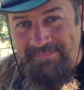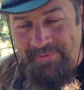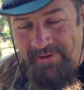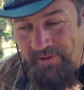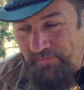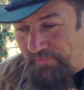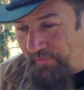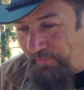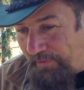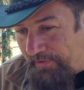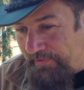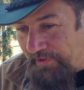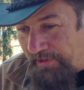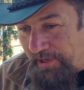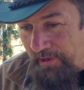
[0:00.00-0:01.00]
But also, we
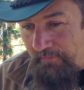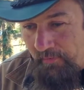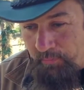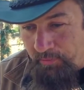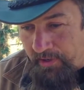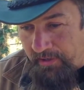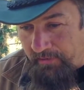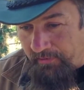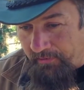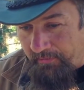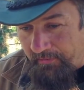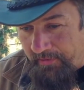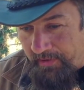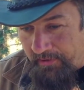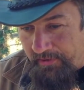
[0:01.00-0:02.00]
took care of a
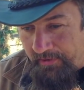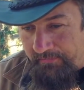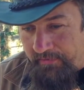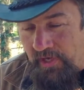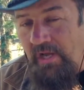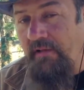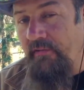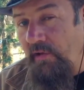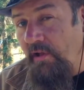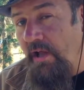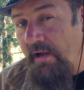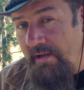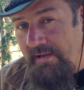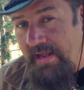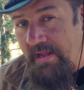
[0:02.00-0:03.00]
predator that could have caused a
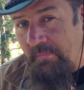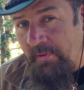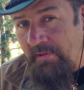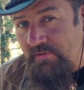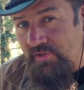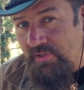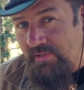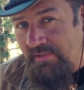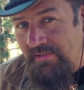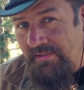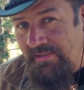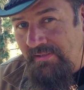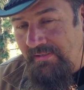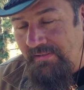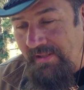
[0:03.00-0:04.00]
lot of damage.
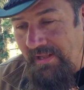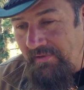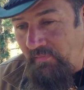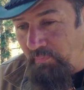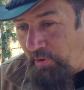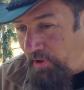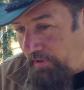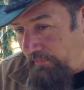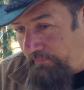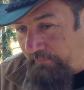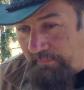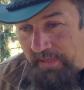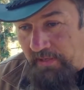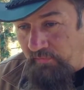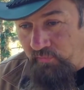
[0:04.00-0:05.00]
That's part
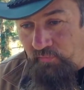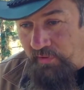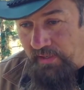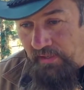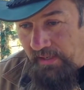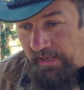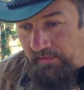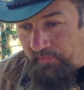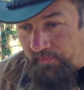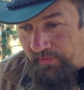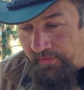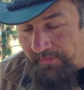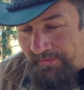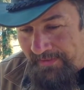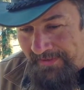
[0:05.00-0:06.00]
of ministry in
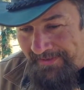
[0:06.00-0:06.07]
Alaska.